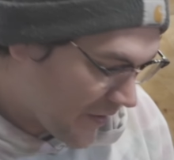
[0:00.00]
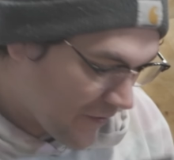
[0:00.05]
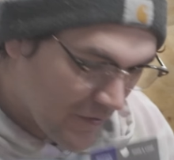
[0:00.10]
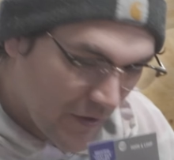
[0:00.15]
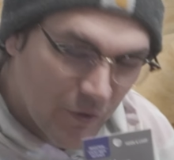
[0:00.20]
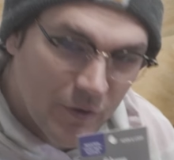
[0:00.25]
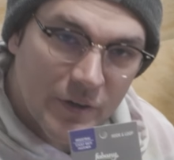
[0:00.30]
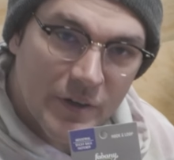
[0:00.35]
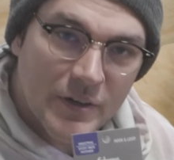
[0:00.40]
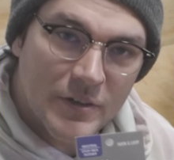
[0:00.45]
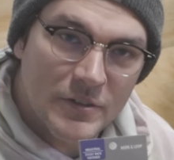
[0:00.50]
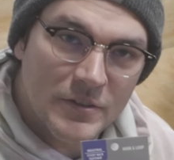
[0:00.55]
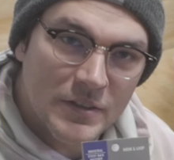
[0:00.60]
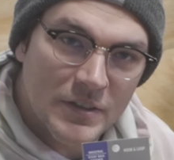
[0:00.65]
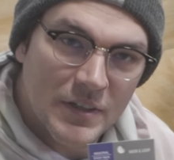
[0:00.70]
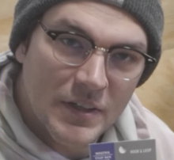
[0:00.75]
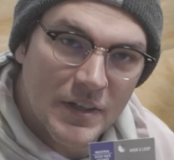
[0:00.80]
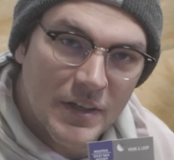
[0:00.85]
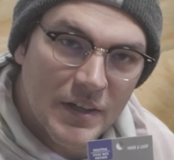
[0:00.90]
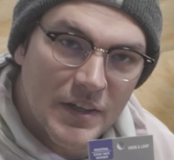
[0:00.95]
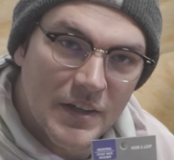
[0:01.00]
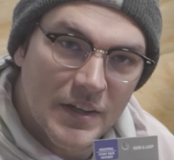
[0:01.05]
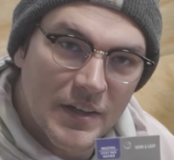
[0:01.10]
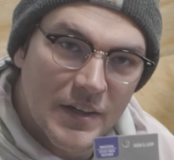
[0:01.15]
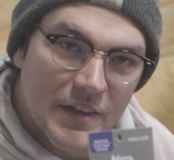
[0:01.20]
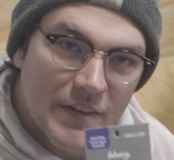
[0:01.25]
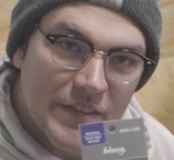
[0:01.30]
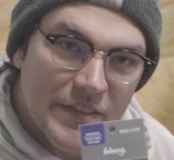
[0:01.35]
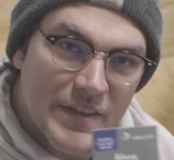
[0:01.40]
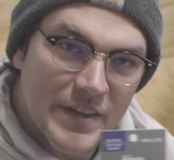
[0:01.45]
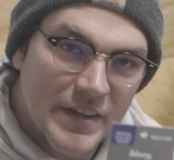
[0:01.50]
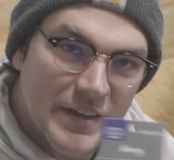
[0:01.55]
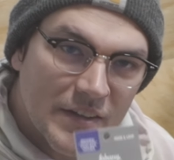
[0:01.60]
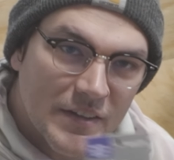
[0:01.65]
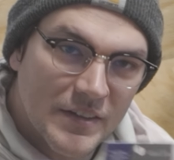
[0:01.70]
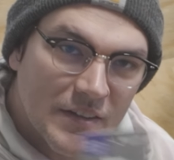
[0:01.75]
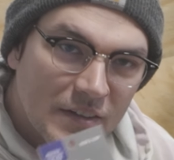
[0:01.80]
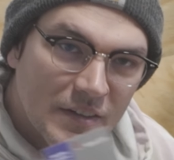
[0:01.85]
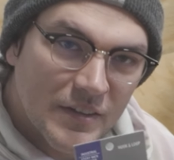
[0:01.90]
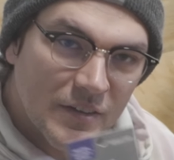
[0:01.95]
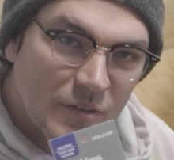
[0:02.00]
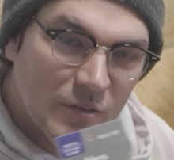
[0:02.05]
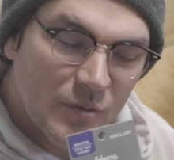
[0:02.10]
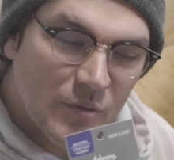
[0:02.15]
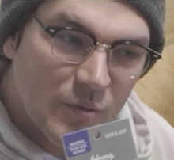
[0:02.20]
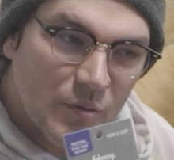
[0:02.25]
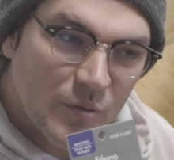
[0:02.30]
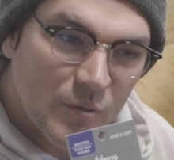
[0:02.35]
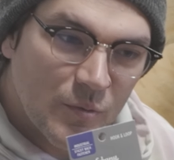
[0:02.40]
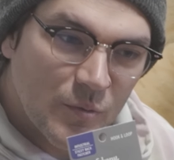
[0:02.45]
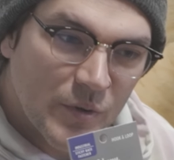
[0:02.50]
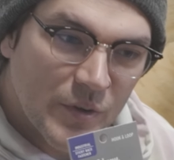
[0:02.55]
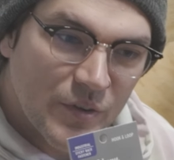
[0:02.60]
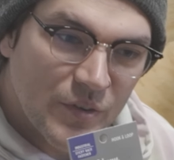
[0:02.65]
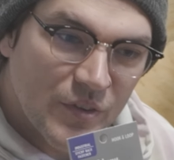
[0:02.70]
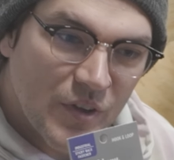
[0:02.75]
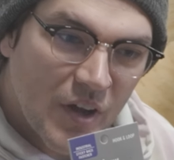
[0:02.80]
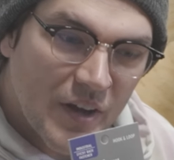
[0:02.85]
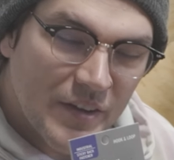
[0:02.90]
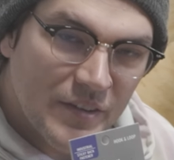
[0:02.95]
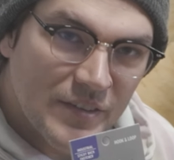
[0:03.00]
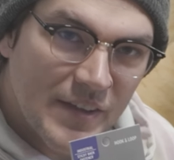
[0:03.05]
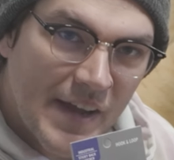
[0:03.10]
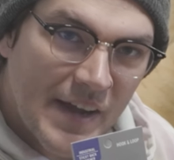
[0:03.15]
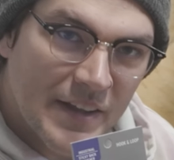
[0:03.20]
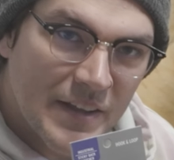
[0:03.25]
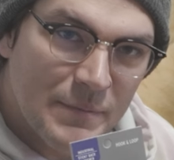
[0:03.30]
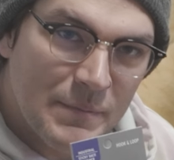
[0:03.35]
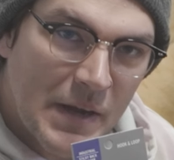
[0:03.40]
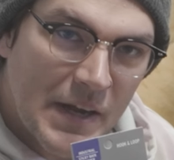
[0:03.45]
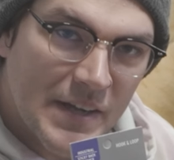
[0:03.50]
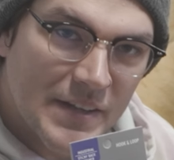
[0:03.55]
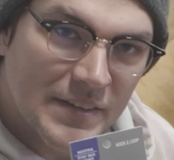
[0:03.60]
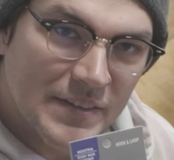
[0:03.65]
Velcro that was not exactly my